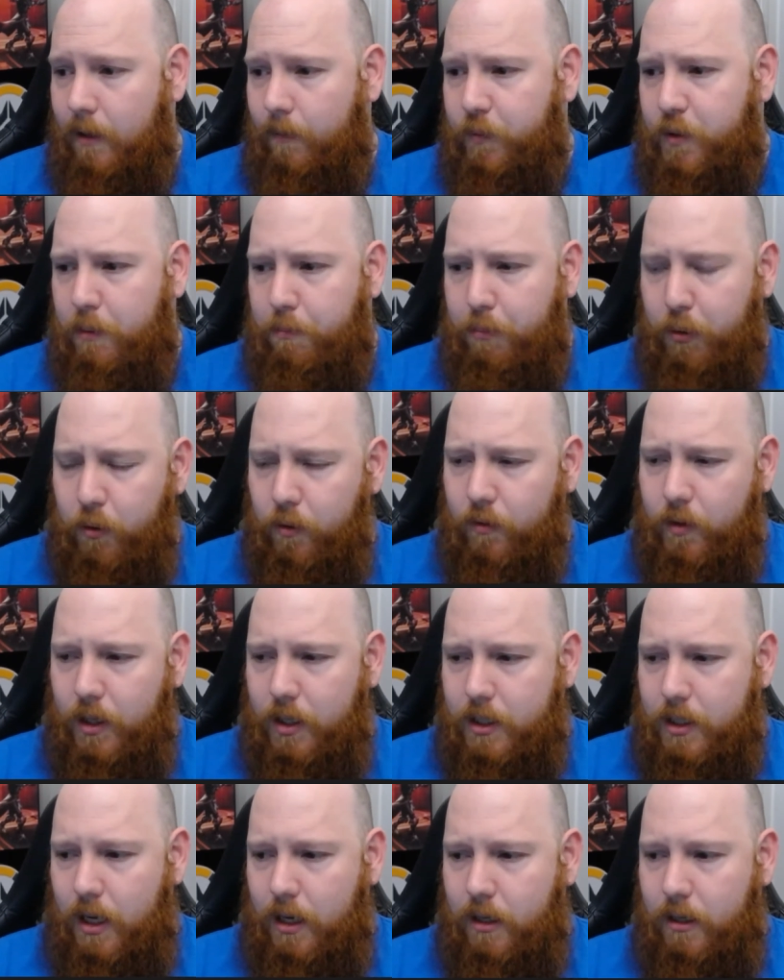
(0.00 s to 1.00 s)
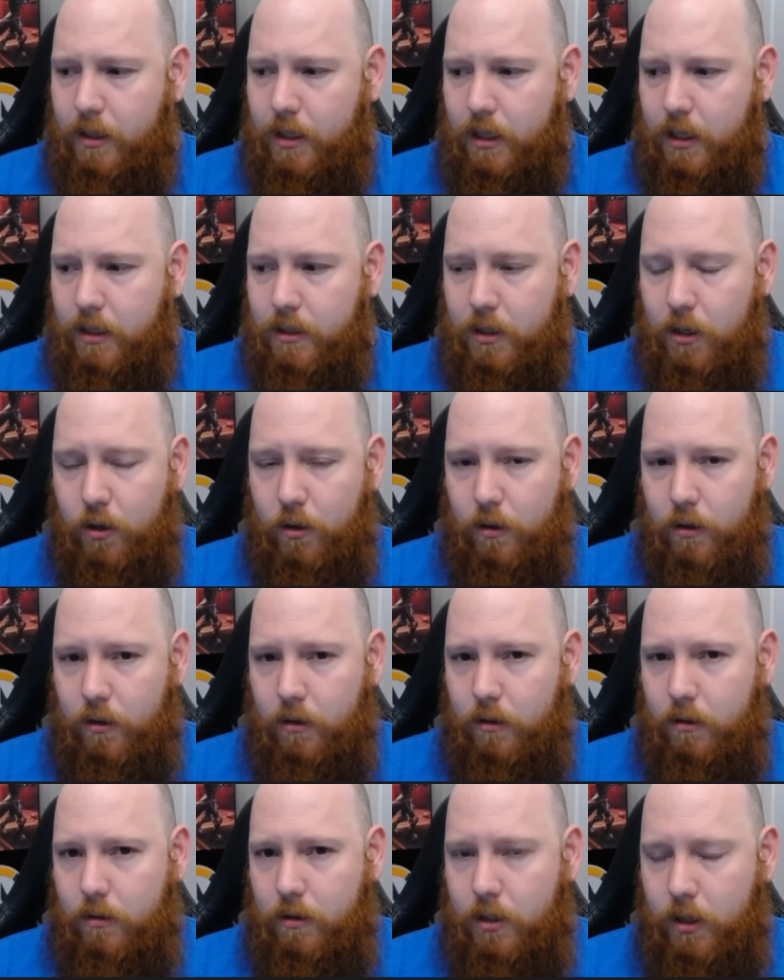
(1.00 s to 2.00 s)
So Boon of the Ascended does
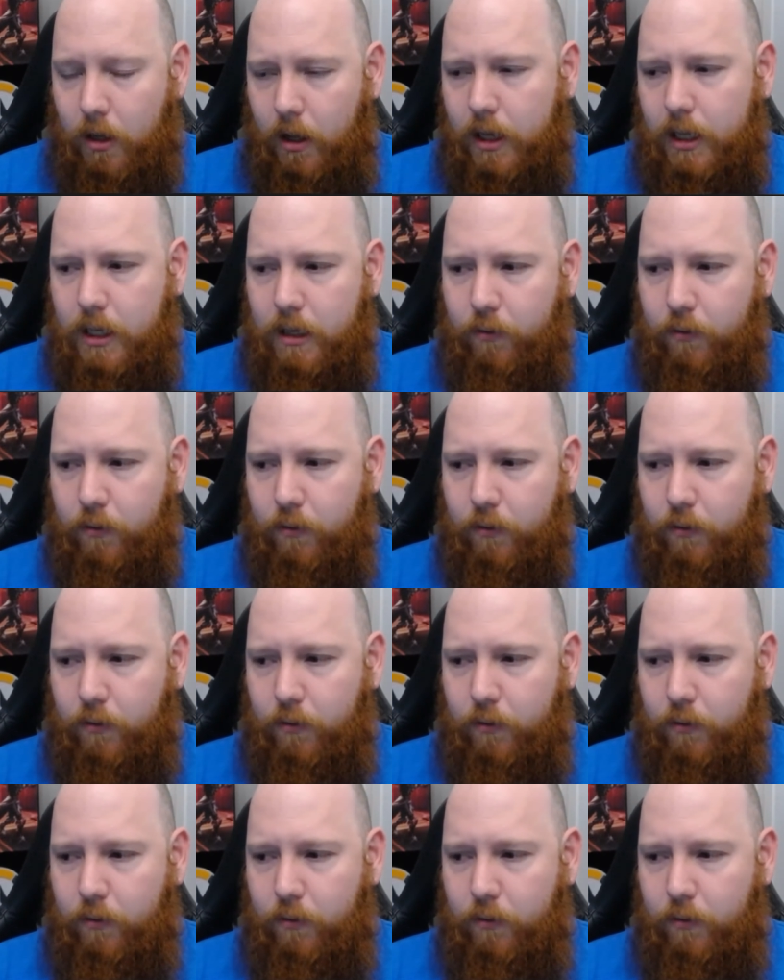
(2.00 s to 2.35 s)
slightly